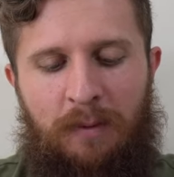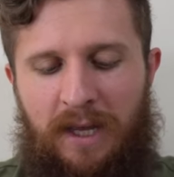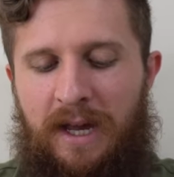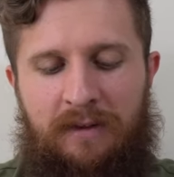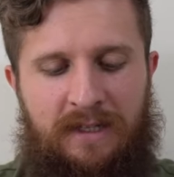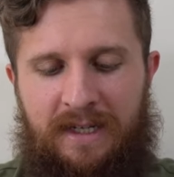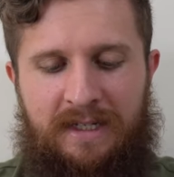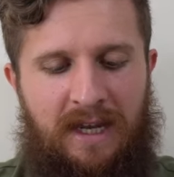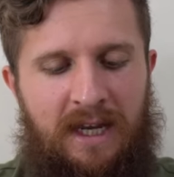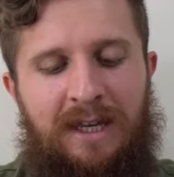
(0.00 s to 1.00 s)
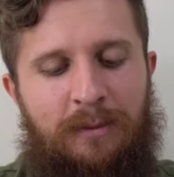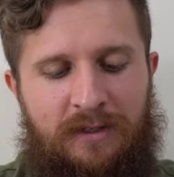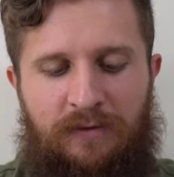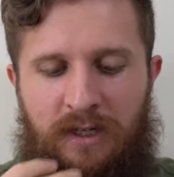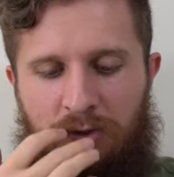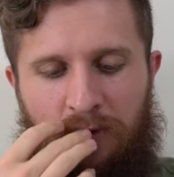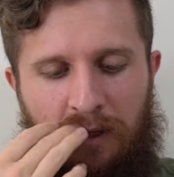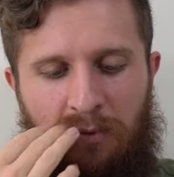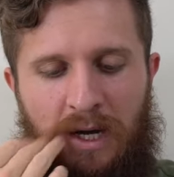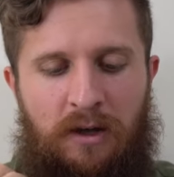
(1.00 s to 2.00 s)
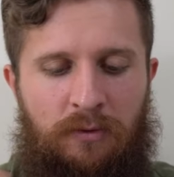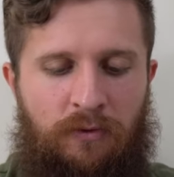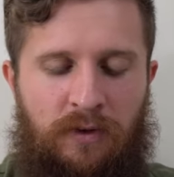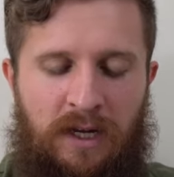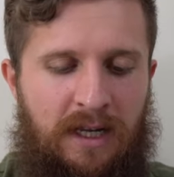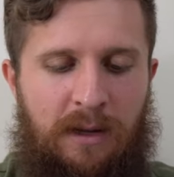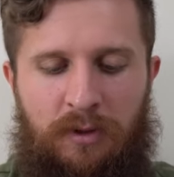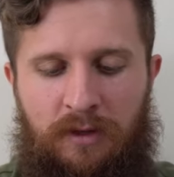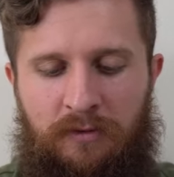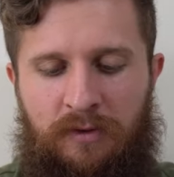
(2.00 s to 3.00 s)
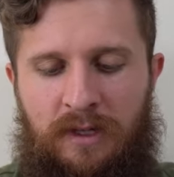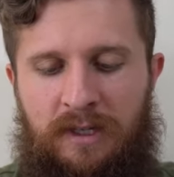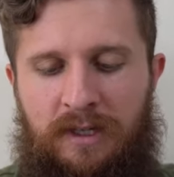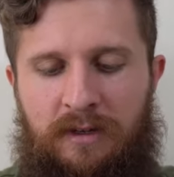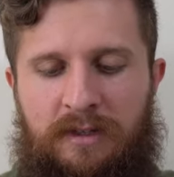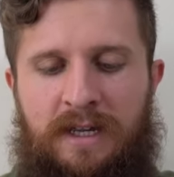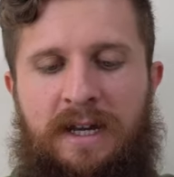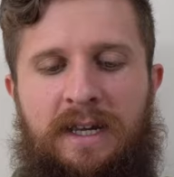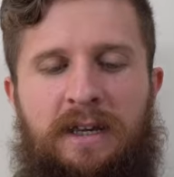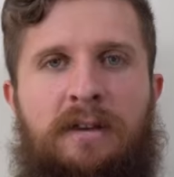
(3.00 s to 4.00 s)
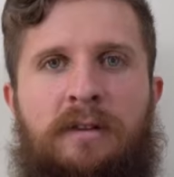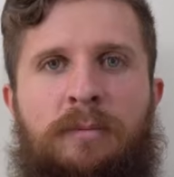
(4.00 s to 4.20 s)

But yeah, the titanium is finished really well. We've got a couple of little tiny